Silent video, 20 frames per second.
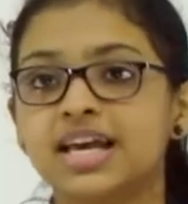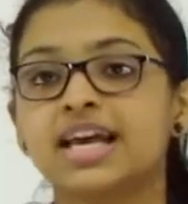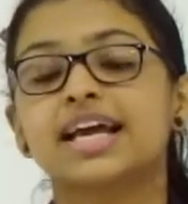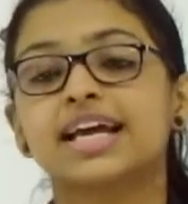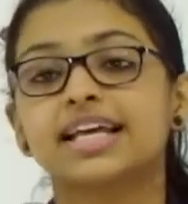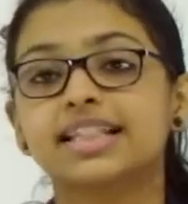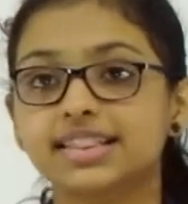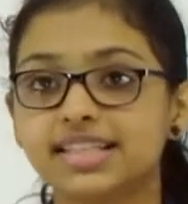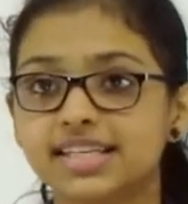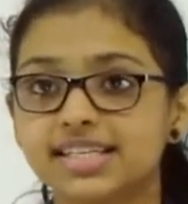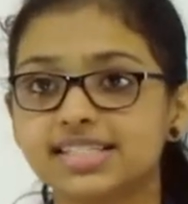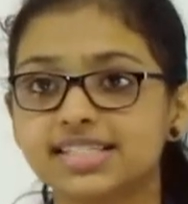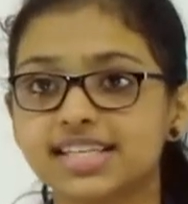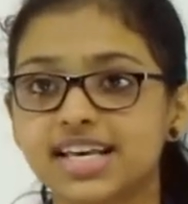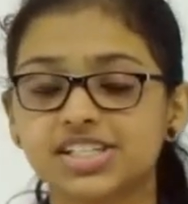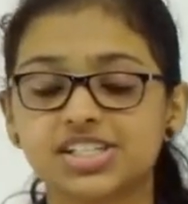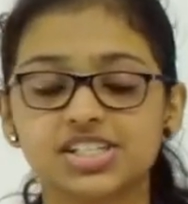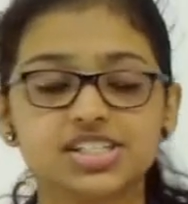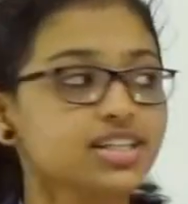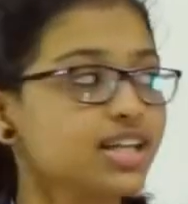In this
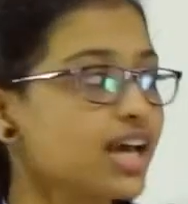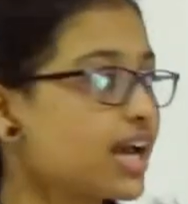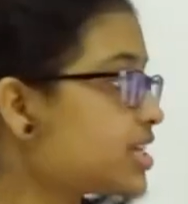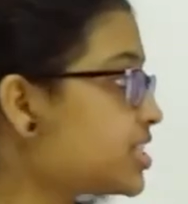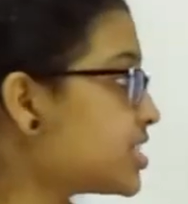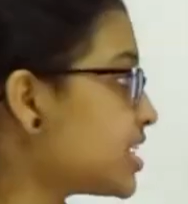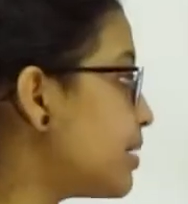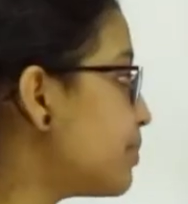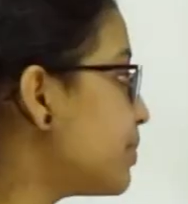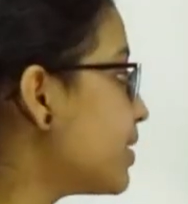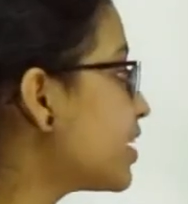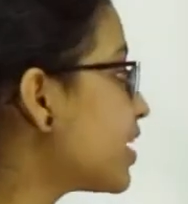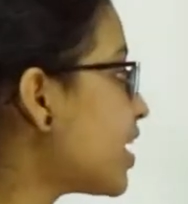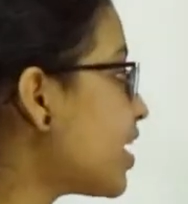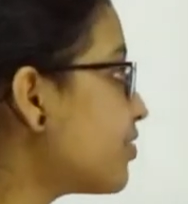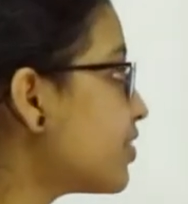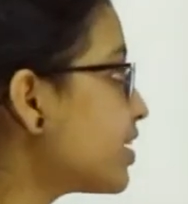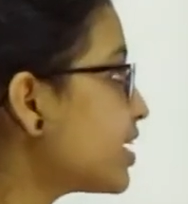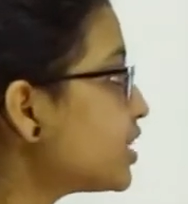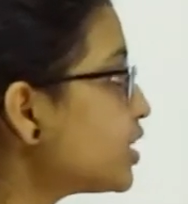session, I shall be
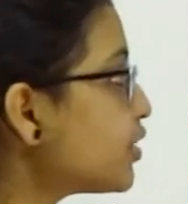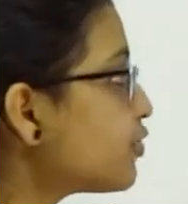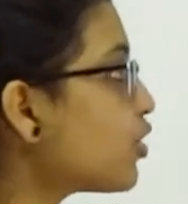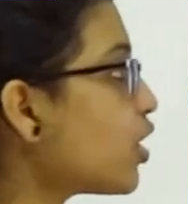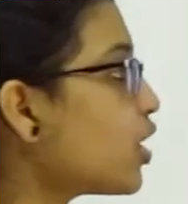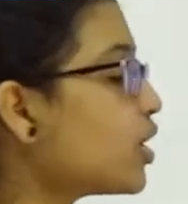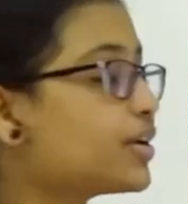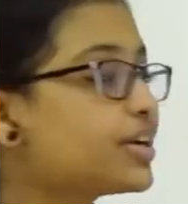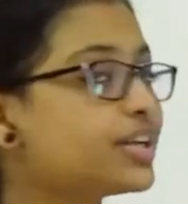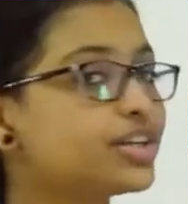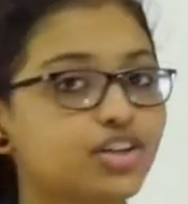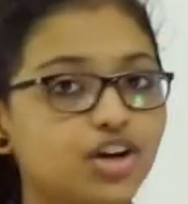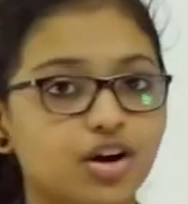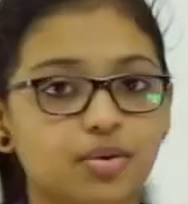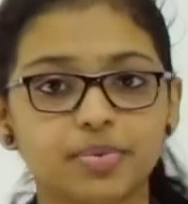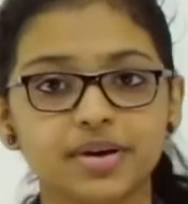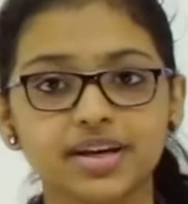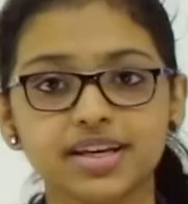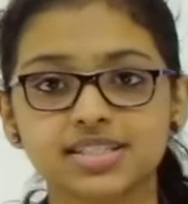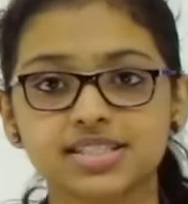covering the following
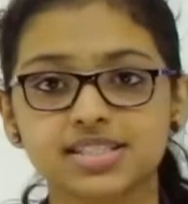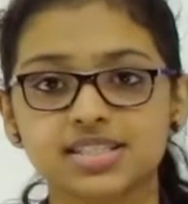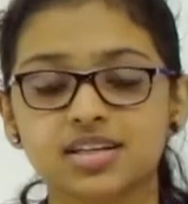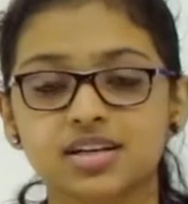topics.